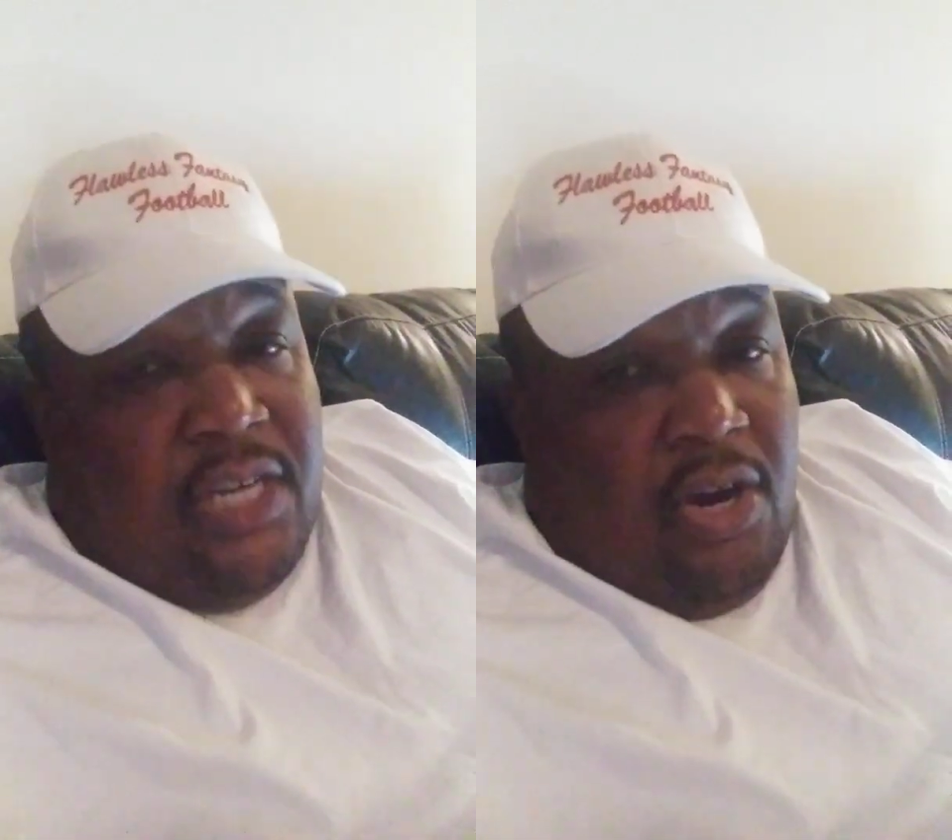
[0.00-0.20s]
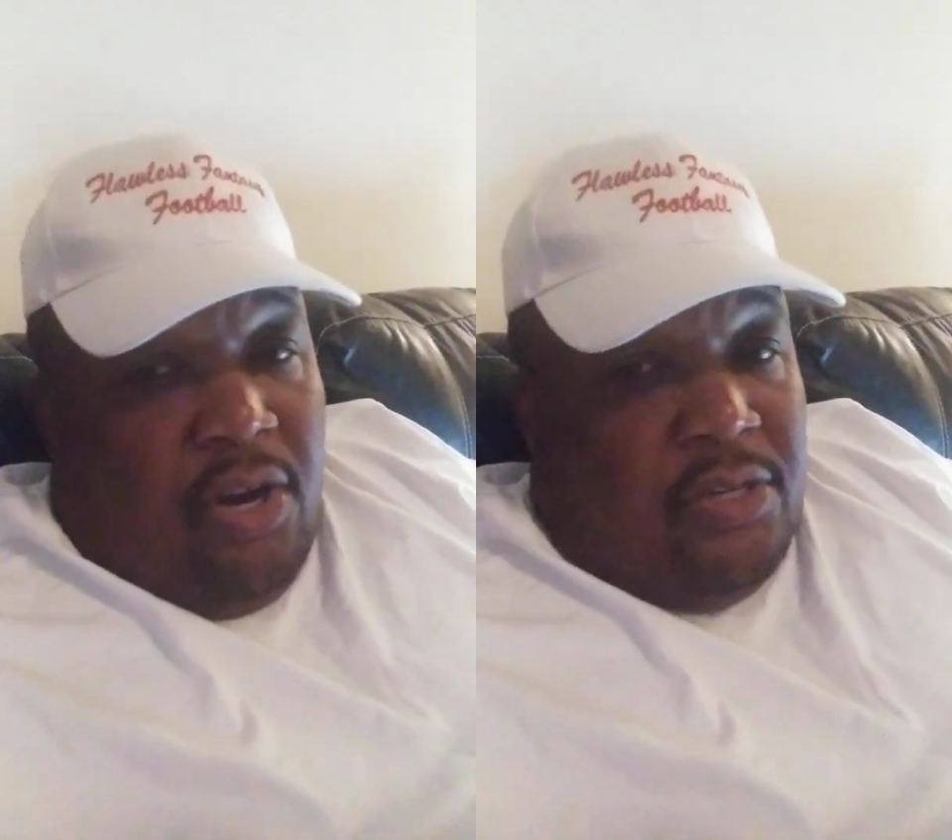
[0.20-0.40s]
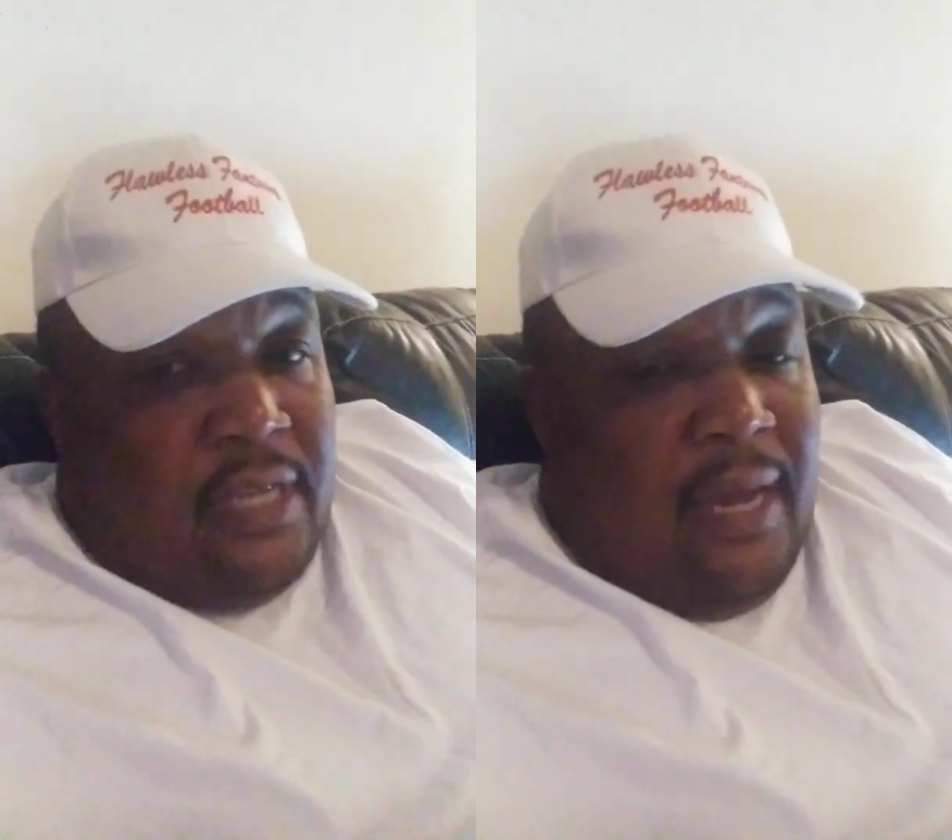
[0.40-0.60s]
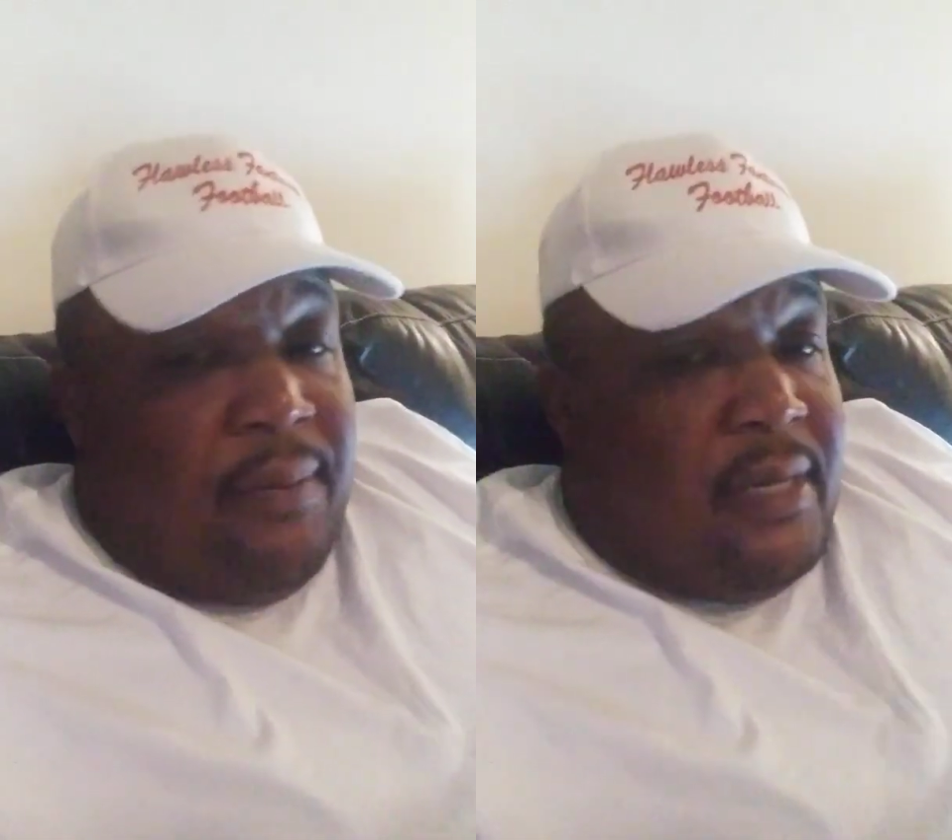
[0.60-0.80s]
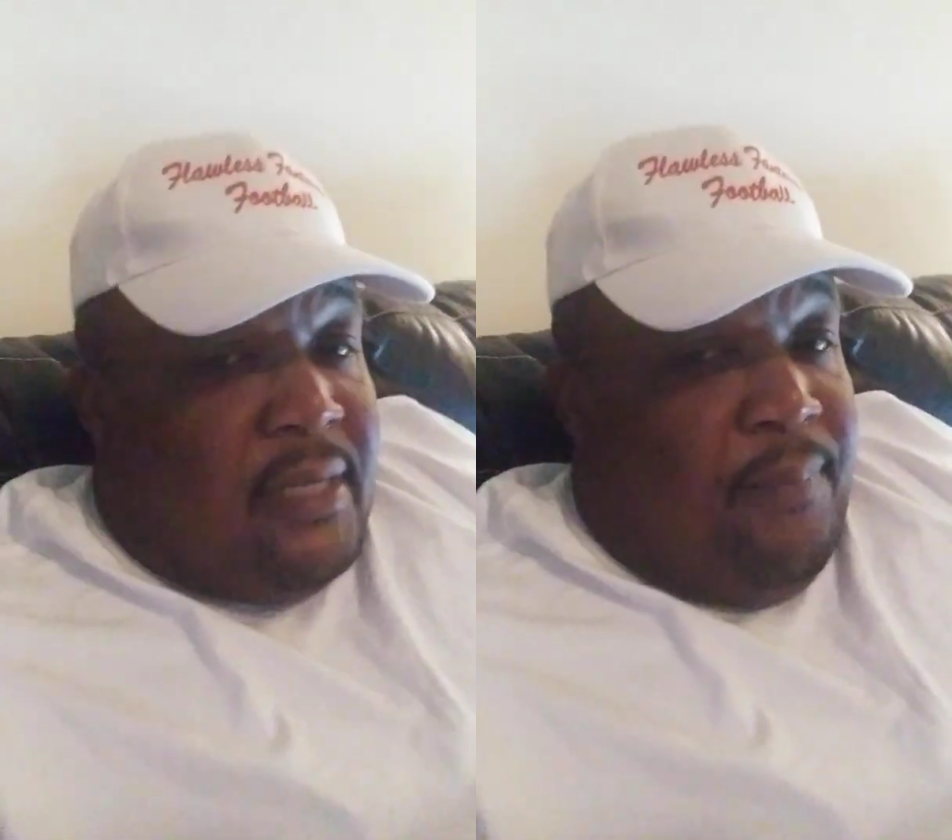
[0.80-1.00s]
Carlos Hyde
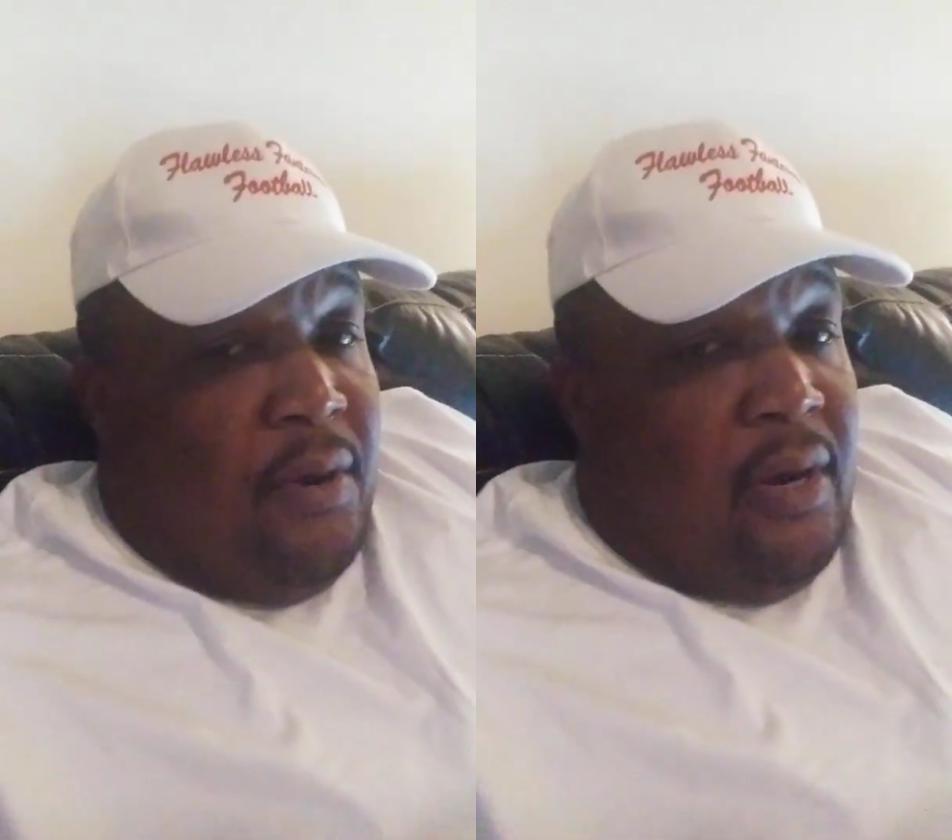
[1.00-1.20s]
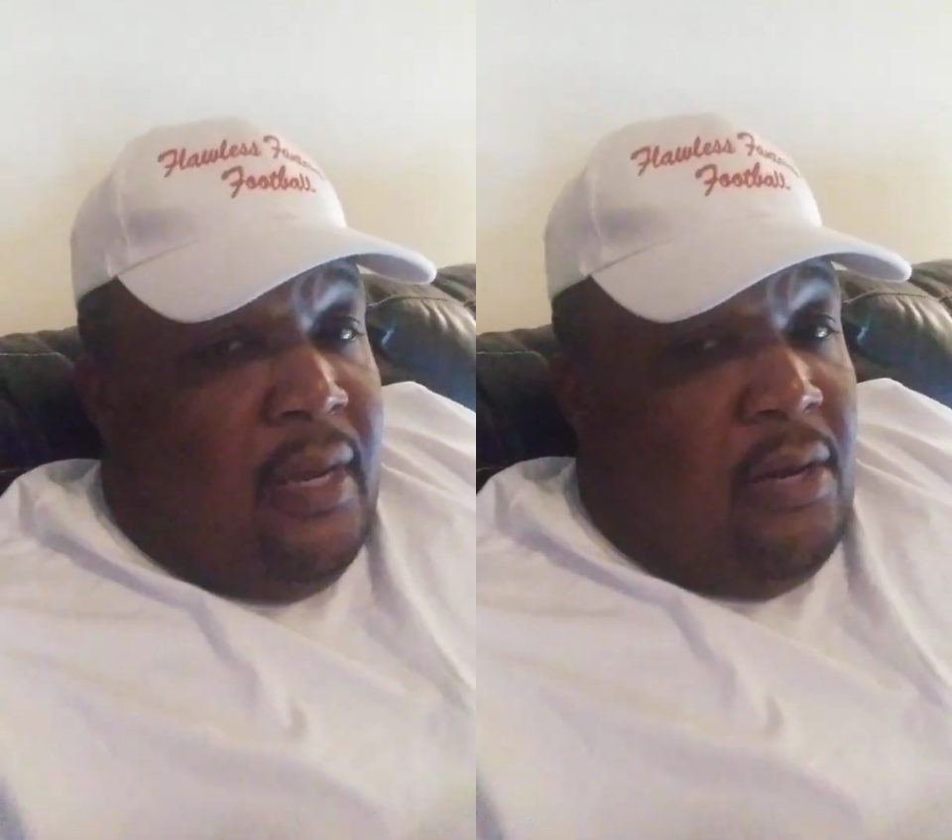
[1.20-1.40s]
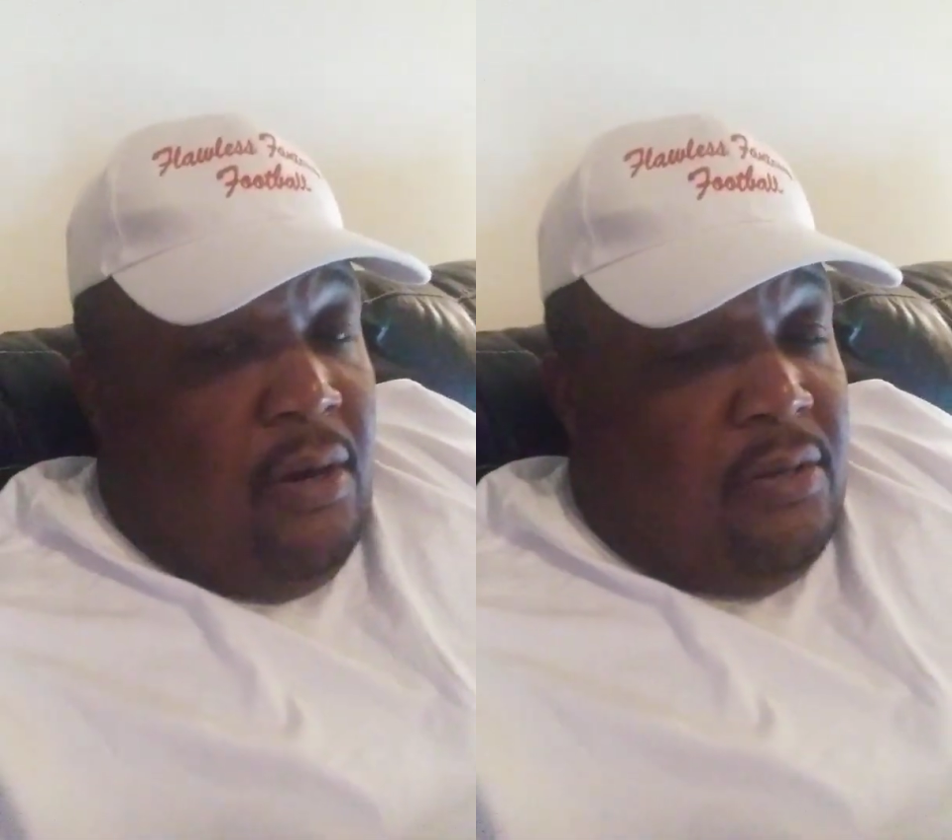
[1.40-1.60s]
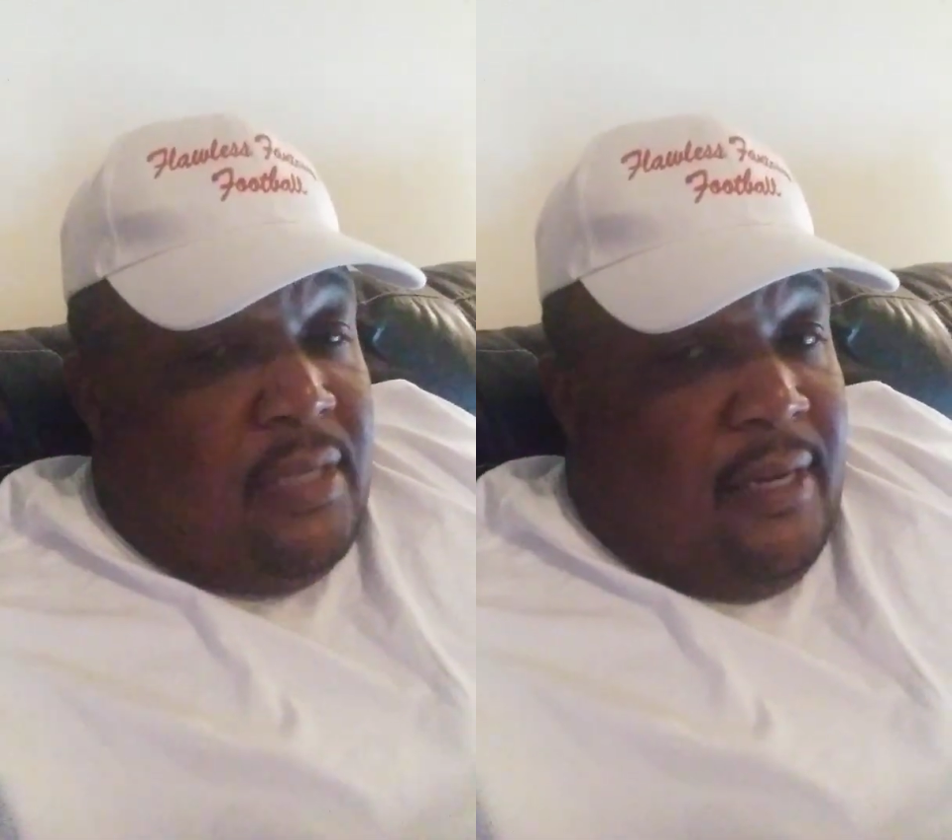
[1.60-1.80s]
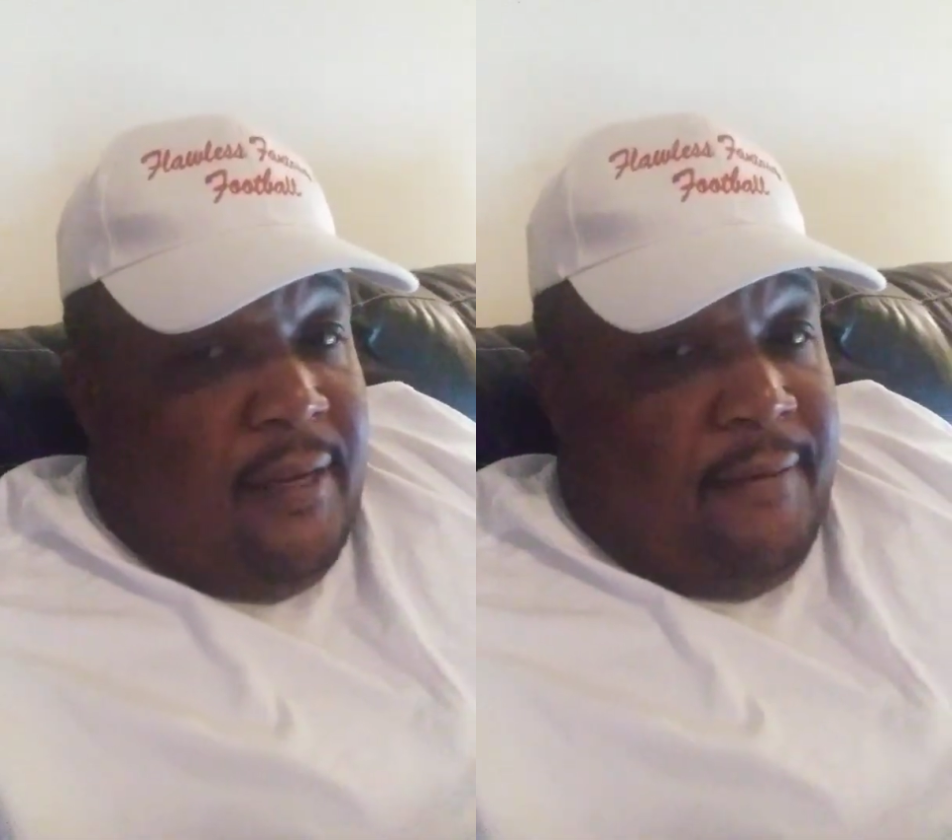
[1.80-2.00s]
because he brought in Carlos
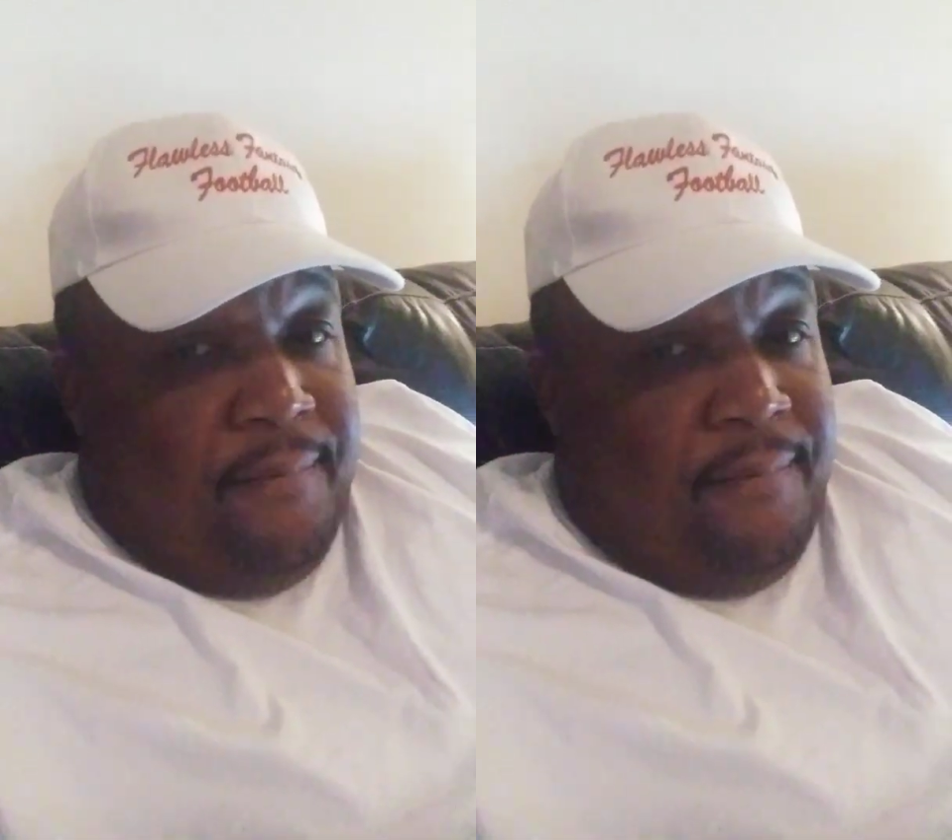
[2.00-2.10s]
Hyde.